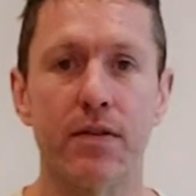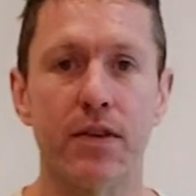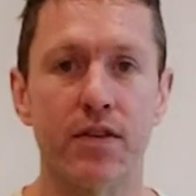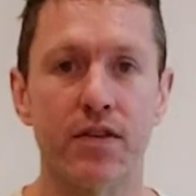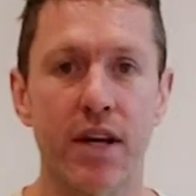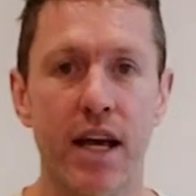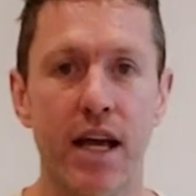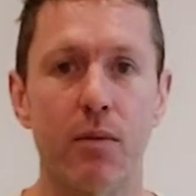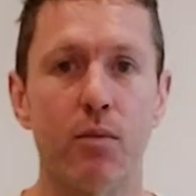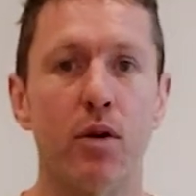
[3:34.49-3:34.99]
of you
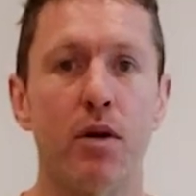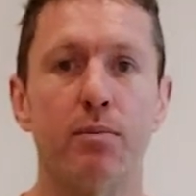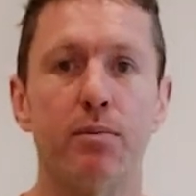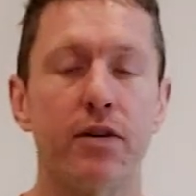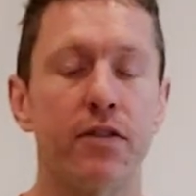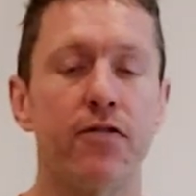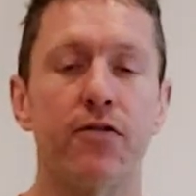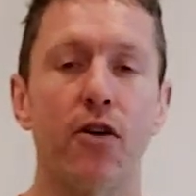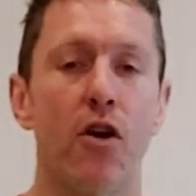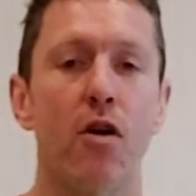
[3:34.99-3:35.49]
saying, well,
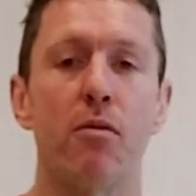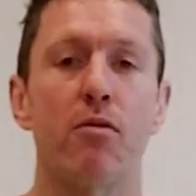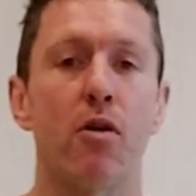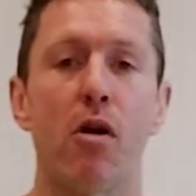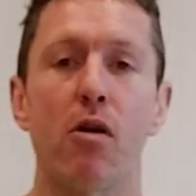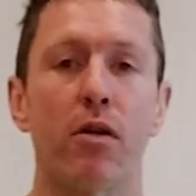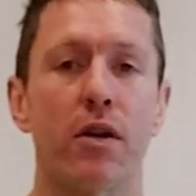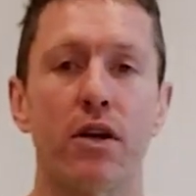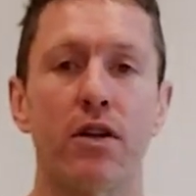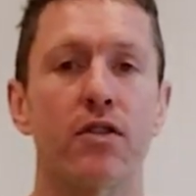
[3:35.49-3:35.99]
but foam
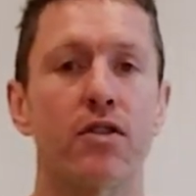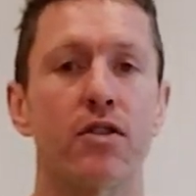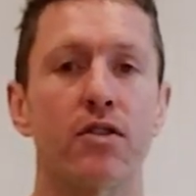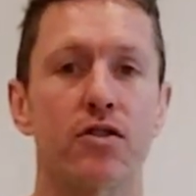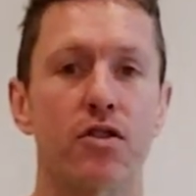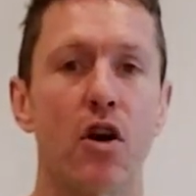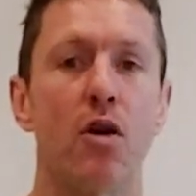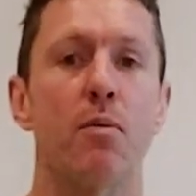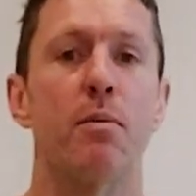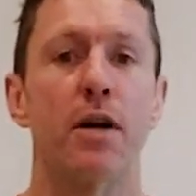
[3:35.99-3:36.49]
rolling's
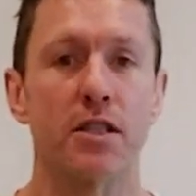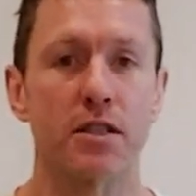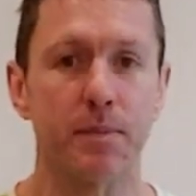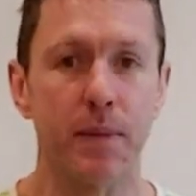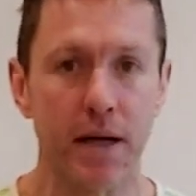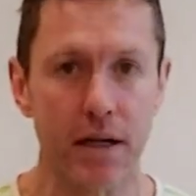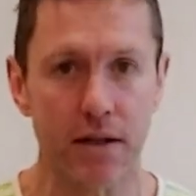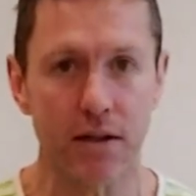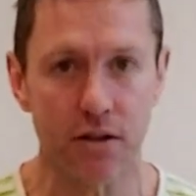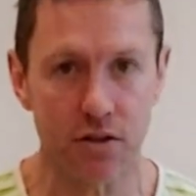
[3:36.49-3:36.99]
so much
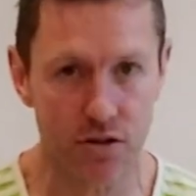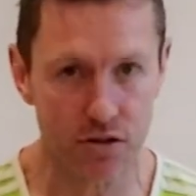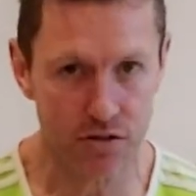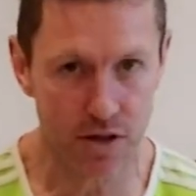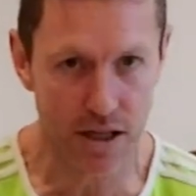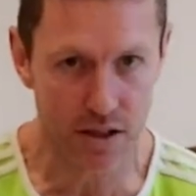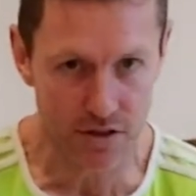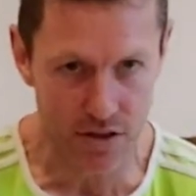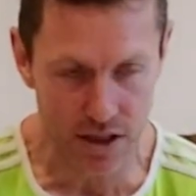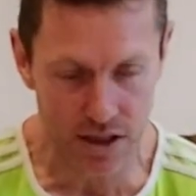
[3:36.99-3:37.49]
better than
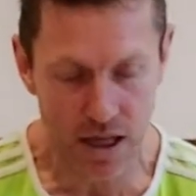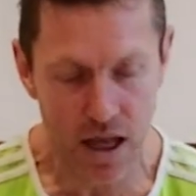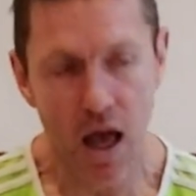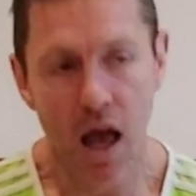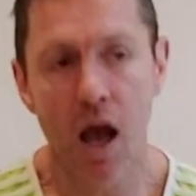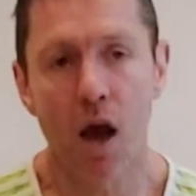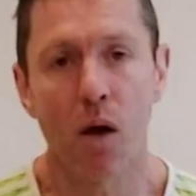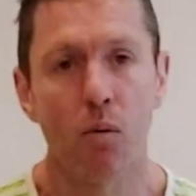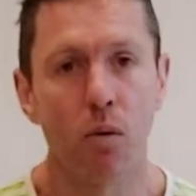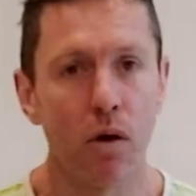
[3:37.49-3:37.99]
stretching.
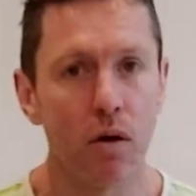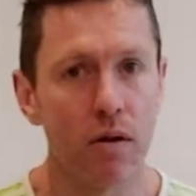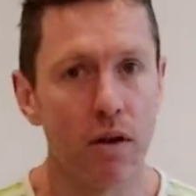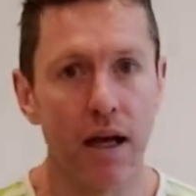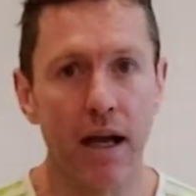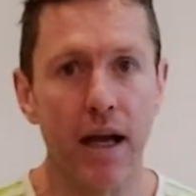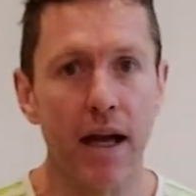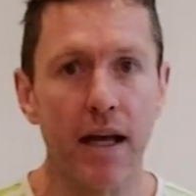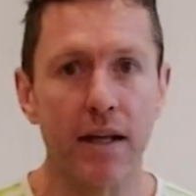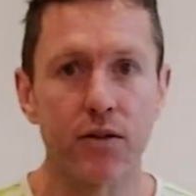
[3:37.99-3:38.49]

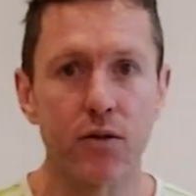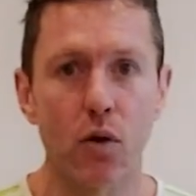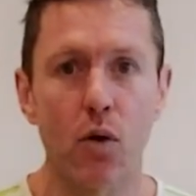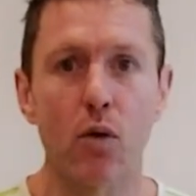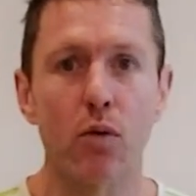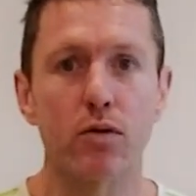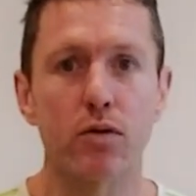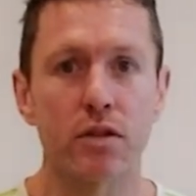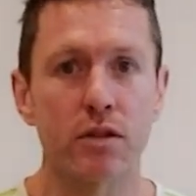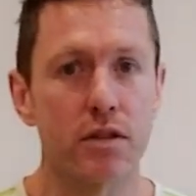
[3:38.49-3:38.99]
Well, it
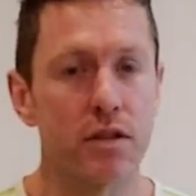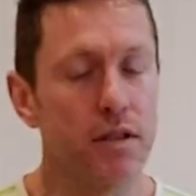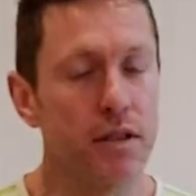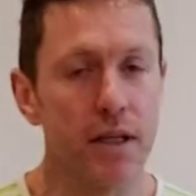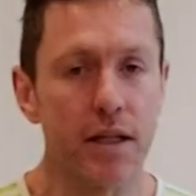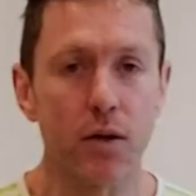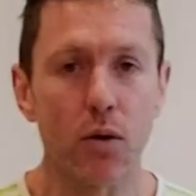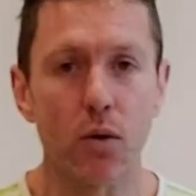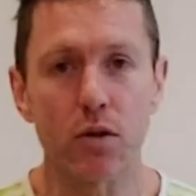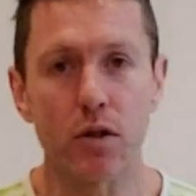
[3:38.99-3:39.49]
all
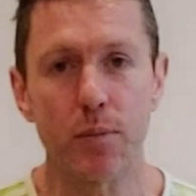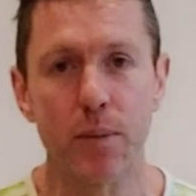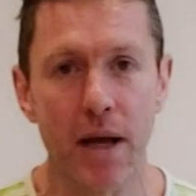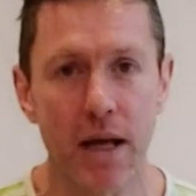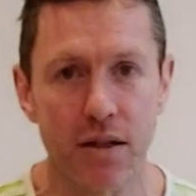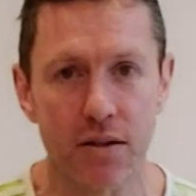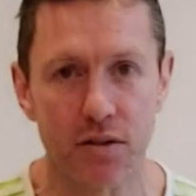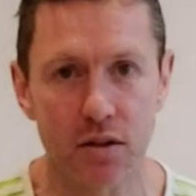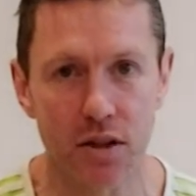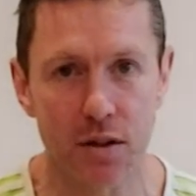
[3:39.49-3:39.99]

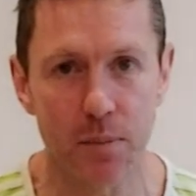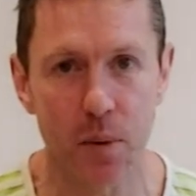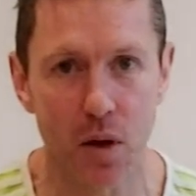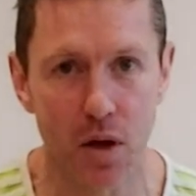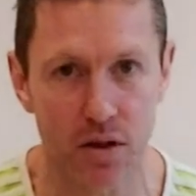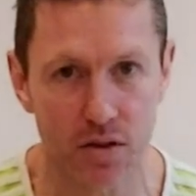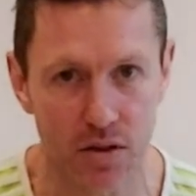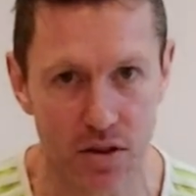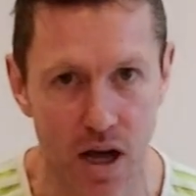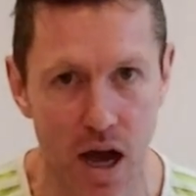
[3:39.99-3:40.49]
depends on the
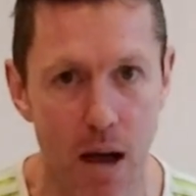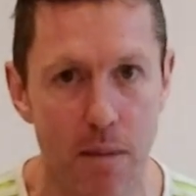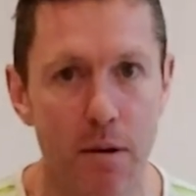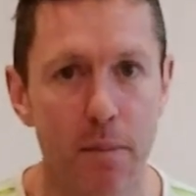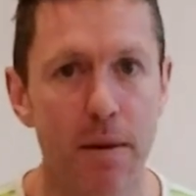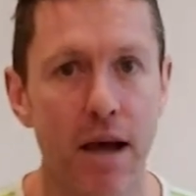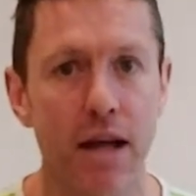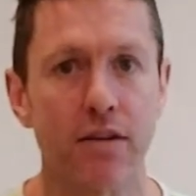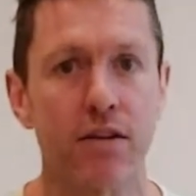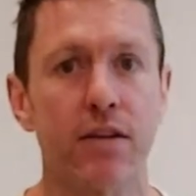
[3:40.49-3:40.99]
person.
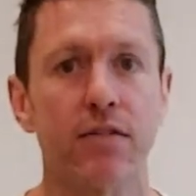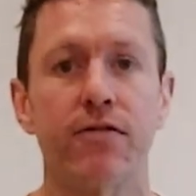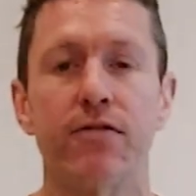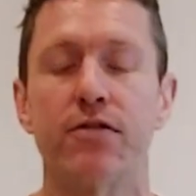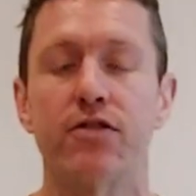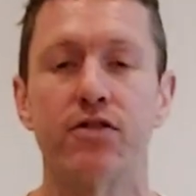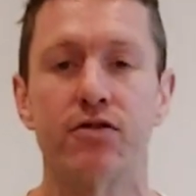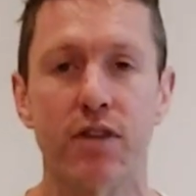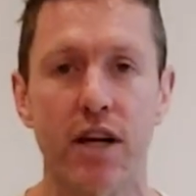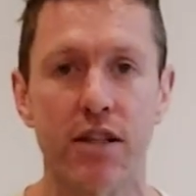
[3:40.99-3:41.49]
I'm a massive
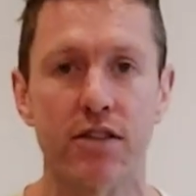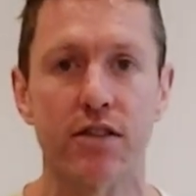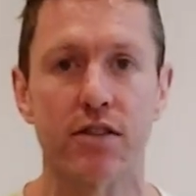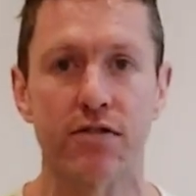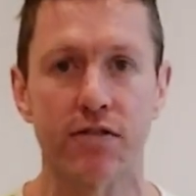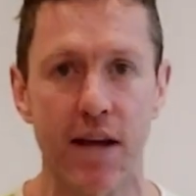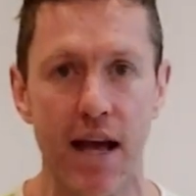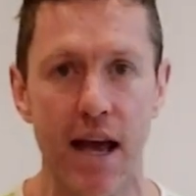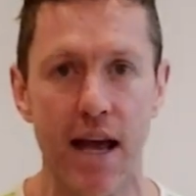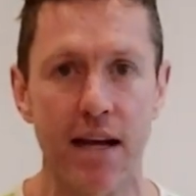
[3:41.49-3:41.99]
stretcher
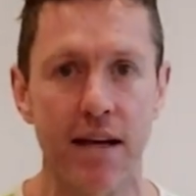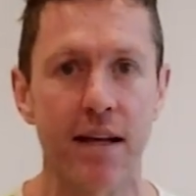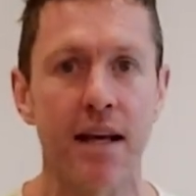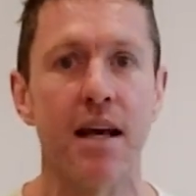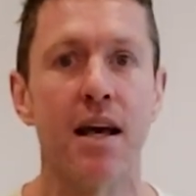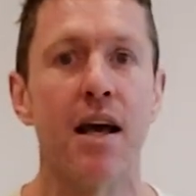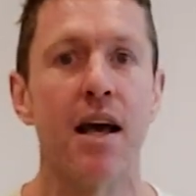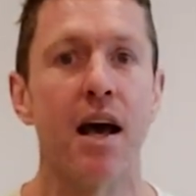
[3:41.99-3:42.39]
fan.